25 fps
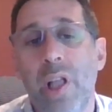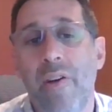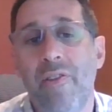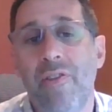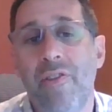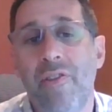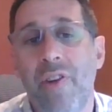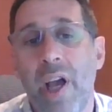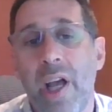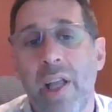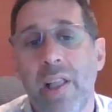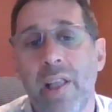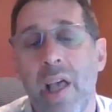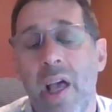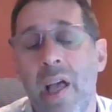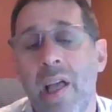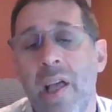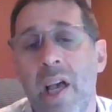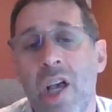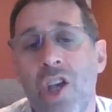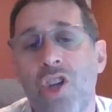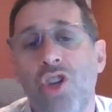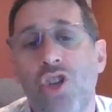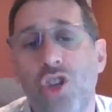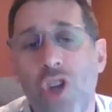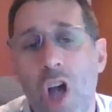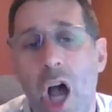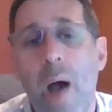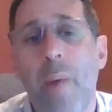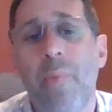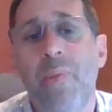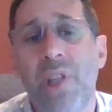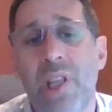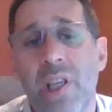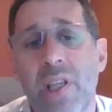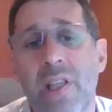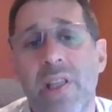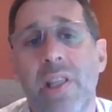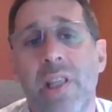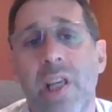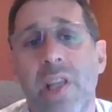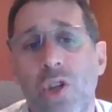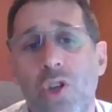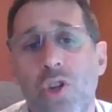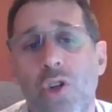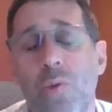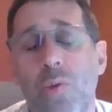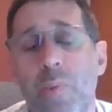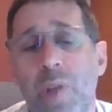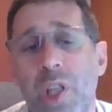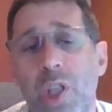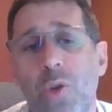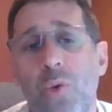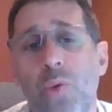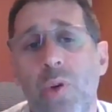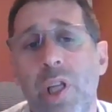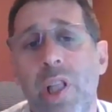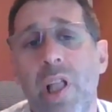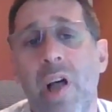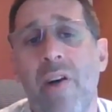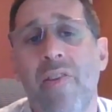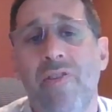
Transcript: a sharp distinction between